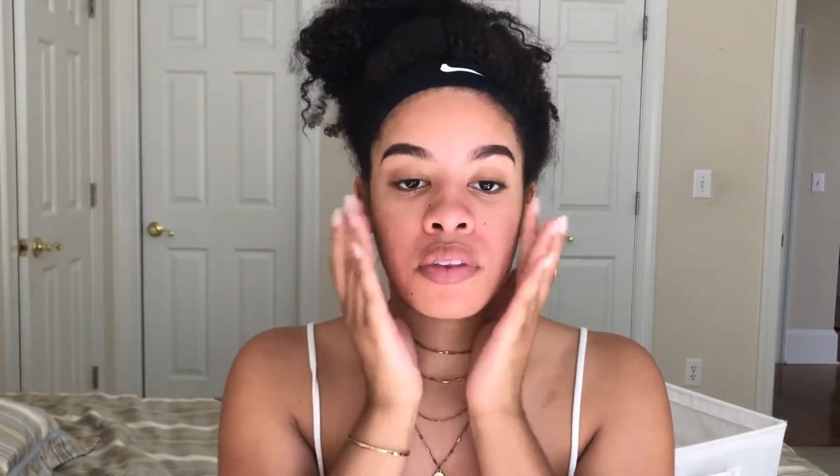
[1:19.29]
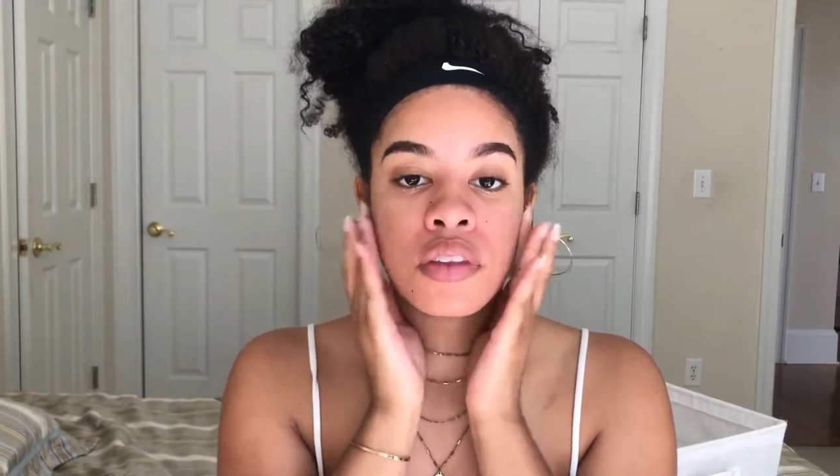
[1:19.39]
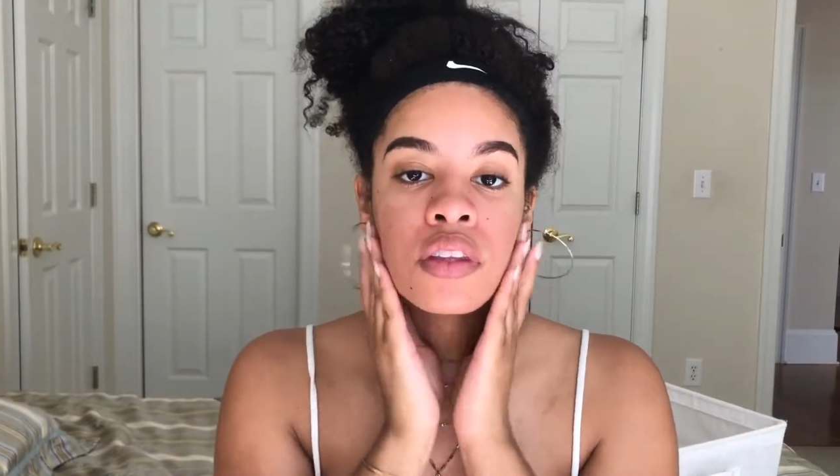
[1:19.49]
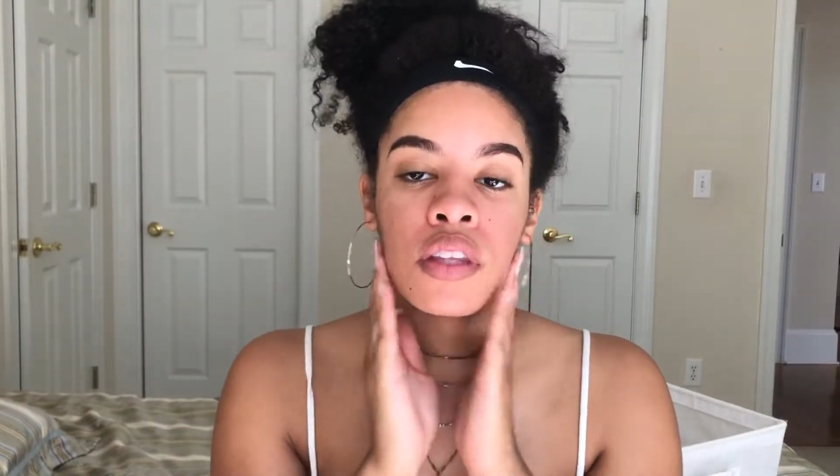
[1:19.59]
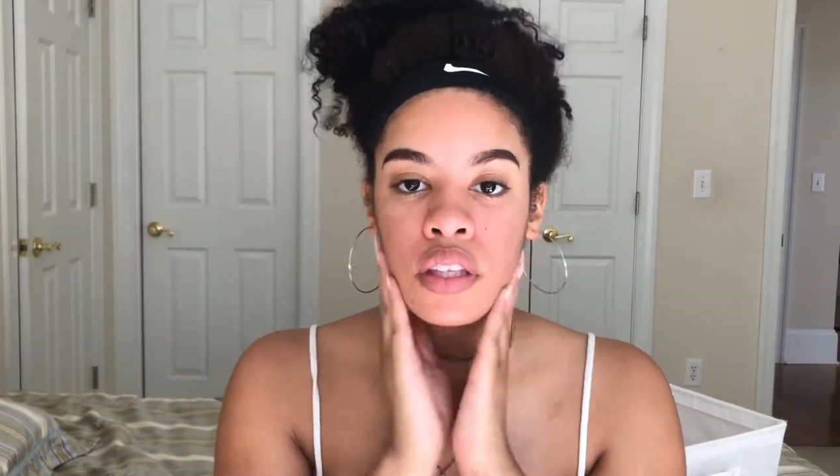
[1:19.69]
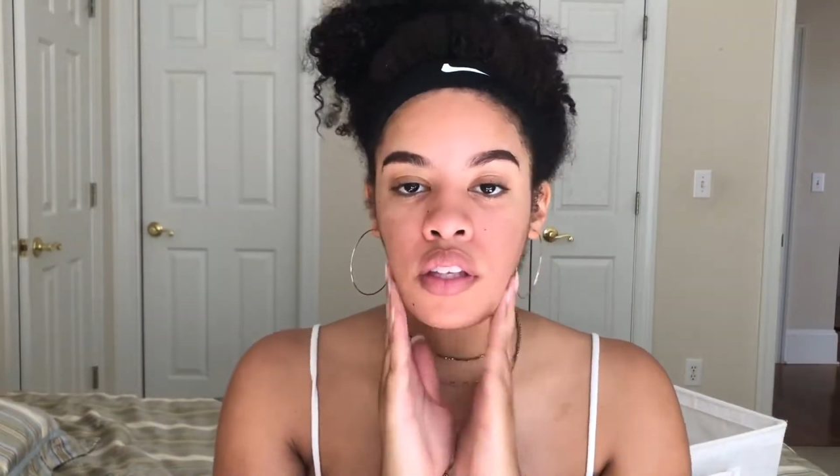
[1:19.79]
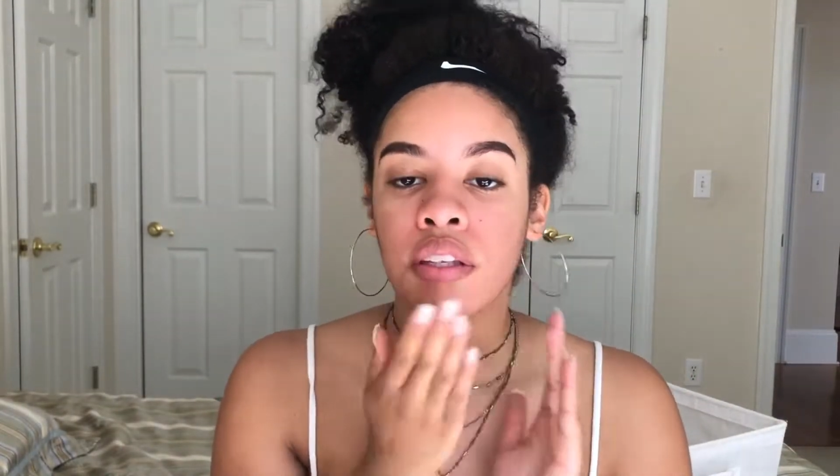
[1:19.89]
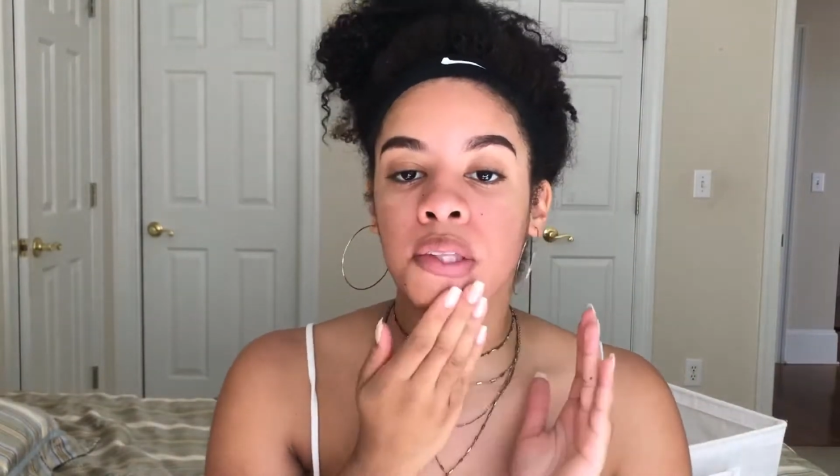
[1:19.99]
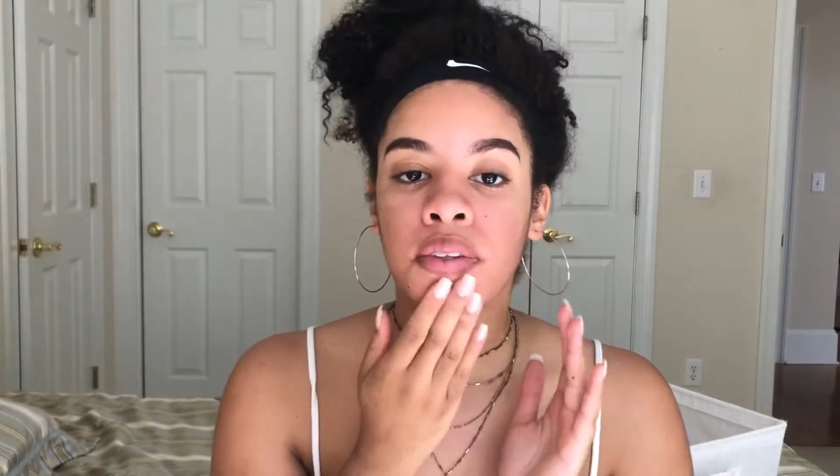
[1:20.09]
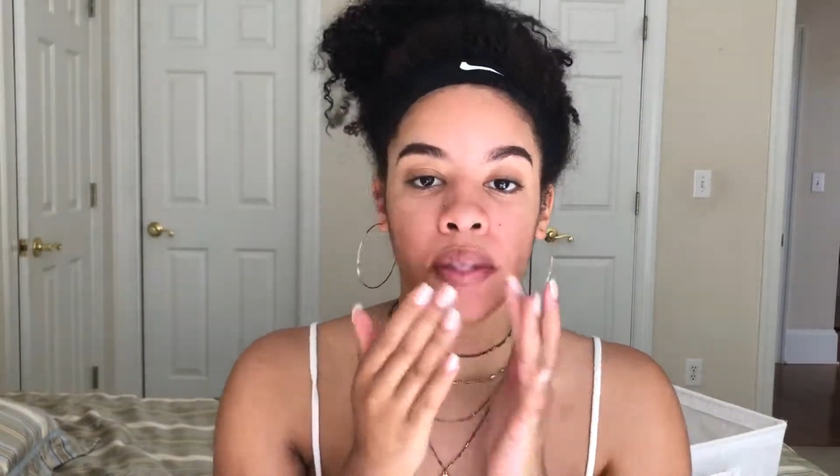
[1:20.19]
the makeup
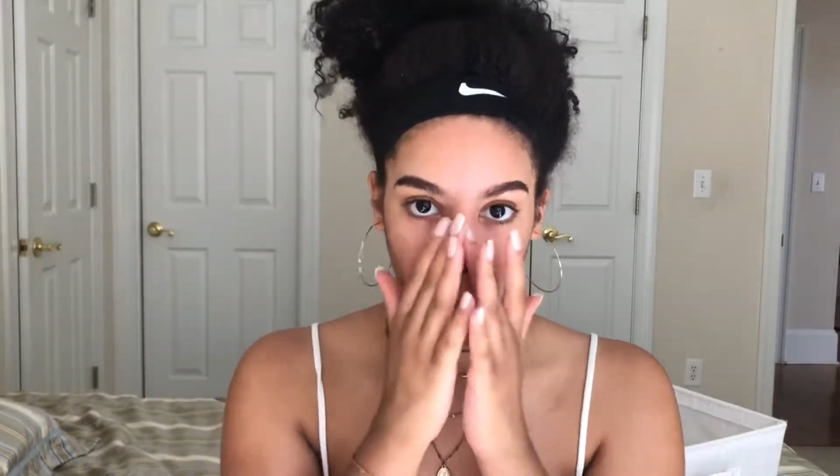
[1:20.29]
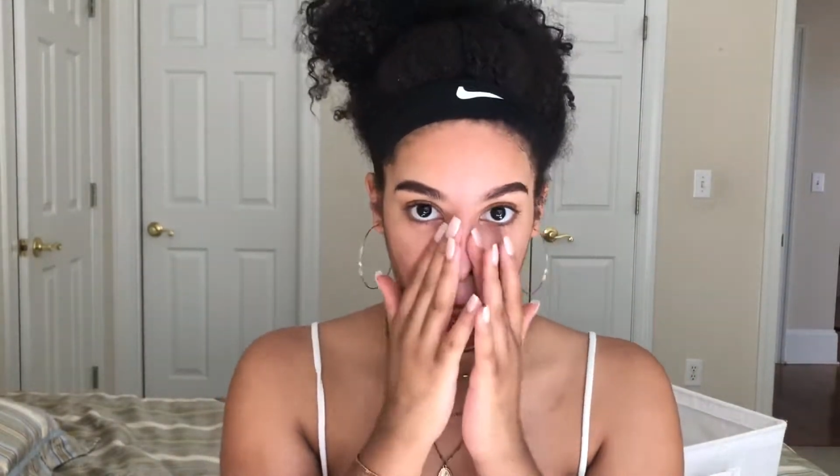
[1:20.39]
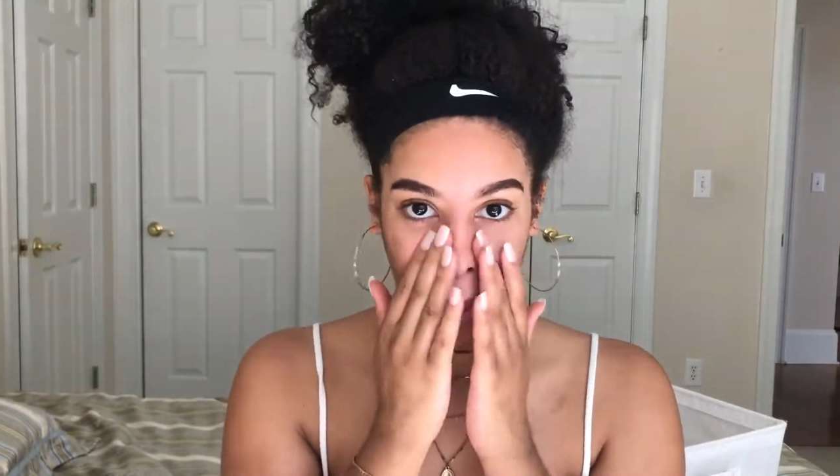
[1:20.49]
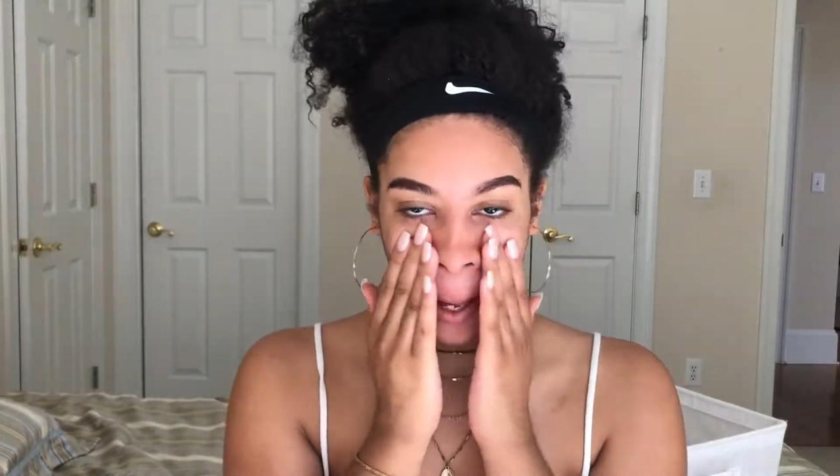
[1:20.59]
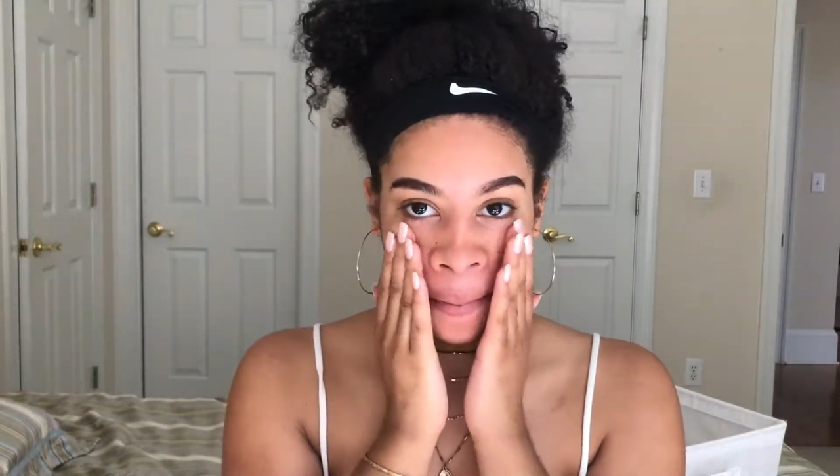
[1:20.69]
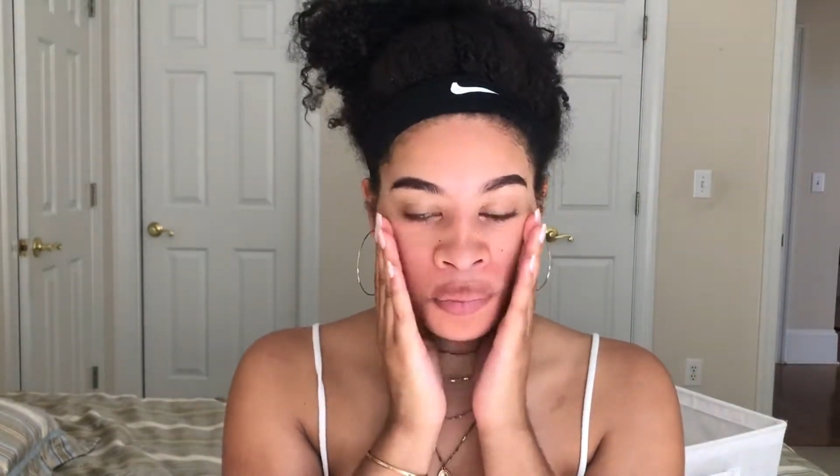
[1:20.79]
kind of stays on.